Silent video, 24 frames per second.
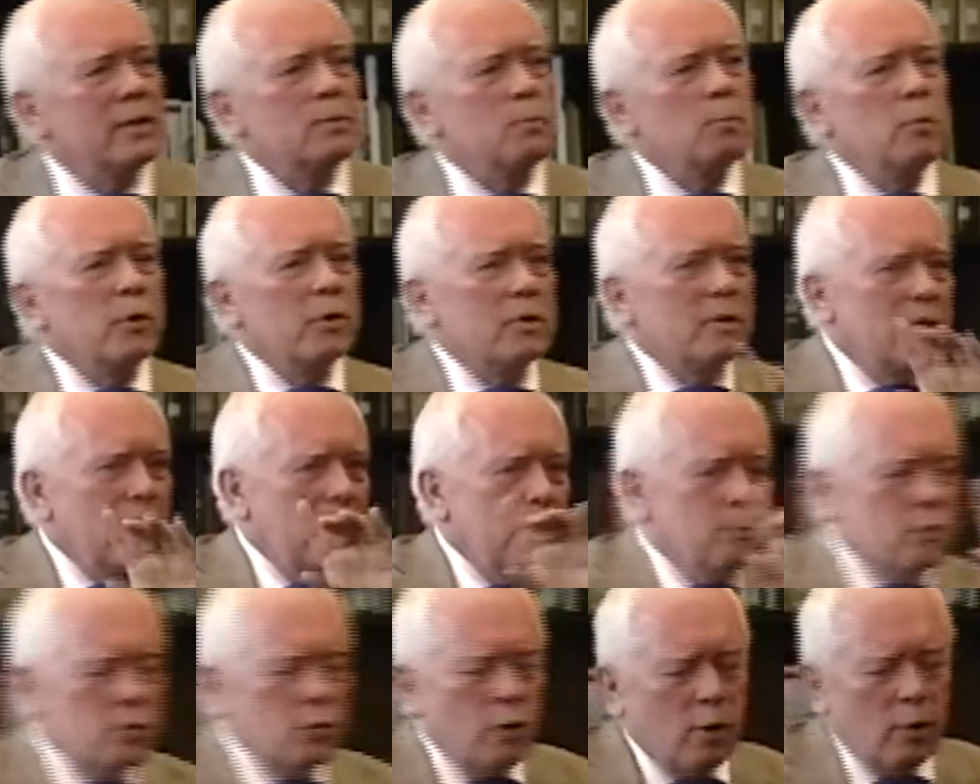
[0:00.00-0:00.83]
His book
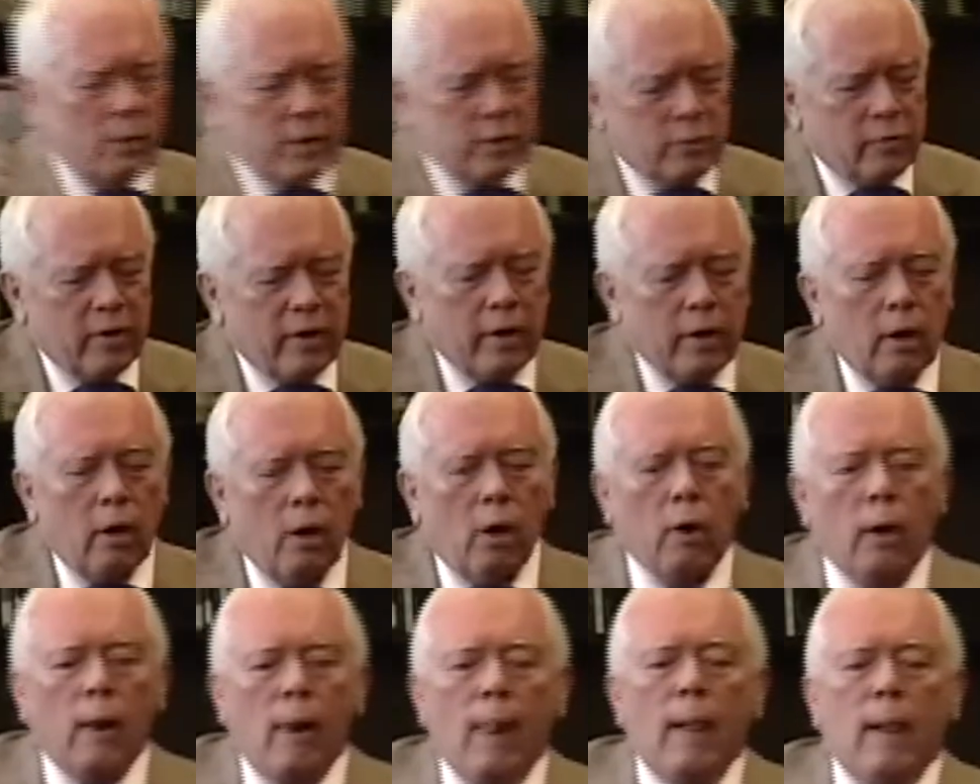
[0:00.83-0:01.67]
names are always very
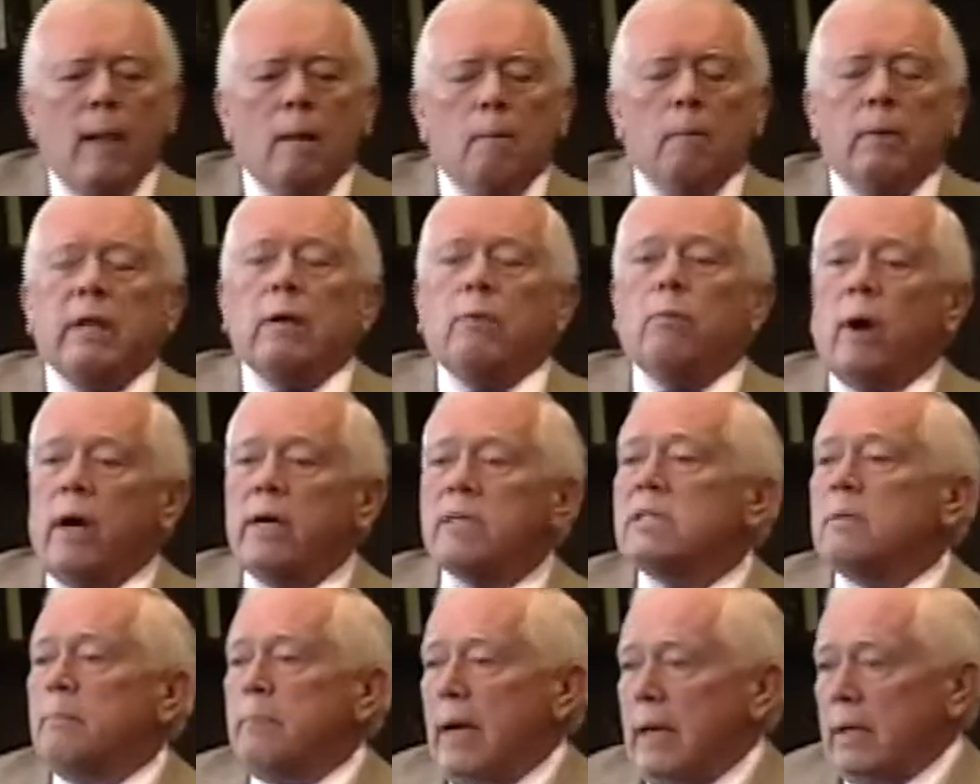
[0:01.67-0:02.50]
long. But he
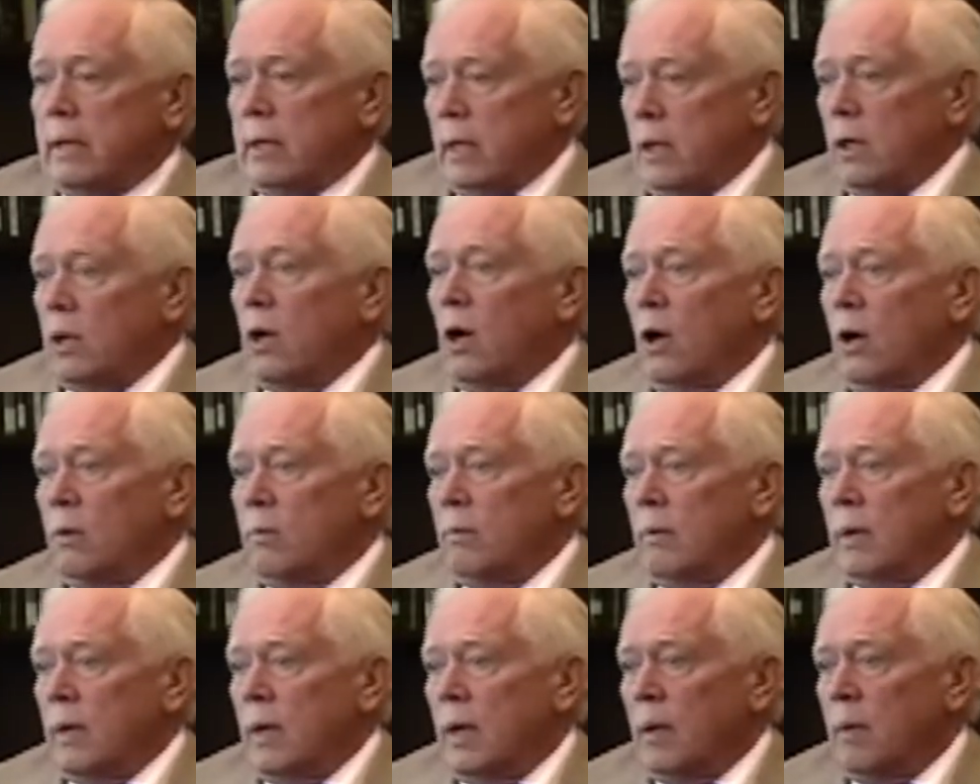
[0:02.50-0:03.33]
writes about the Kanawha
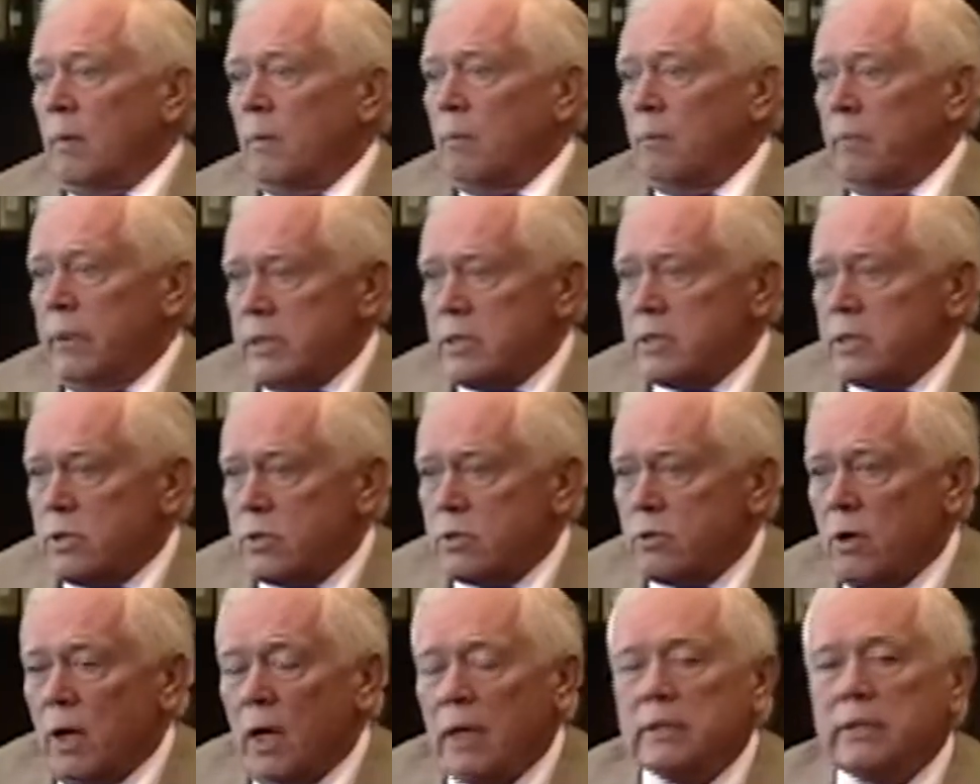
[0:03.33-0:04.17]
Business
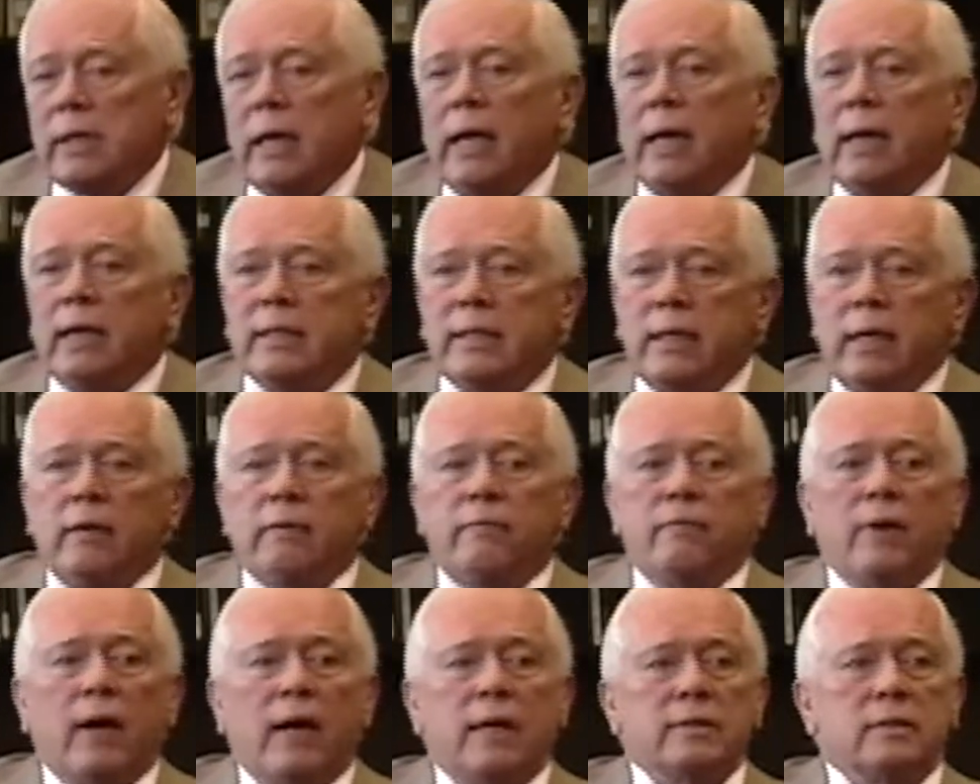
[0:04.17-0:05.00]
Trust and
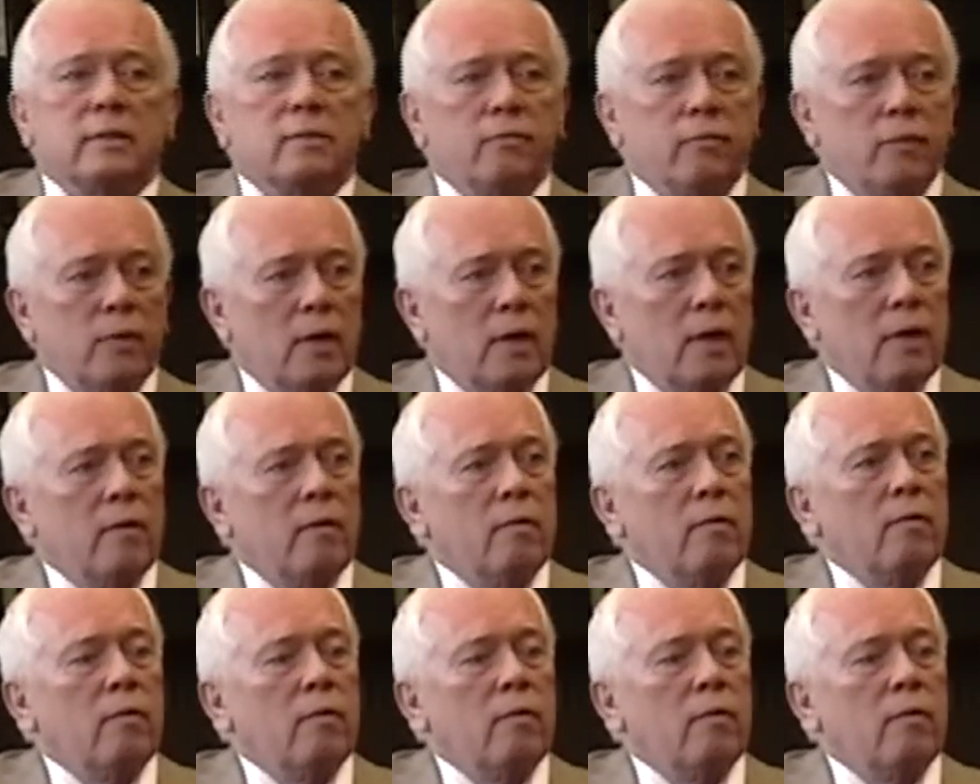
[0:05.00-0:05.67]
identifies uh, uh,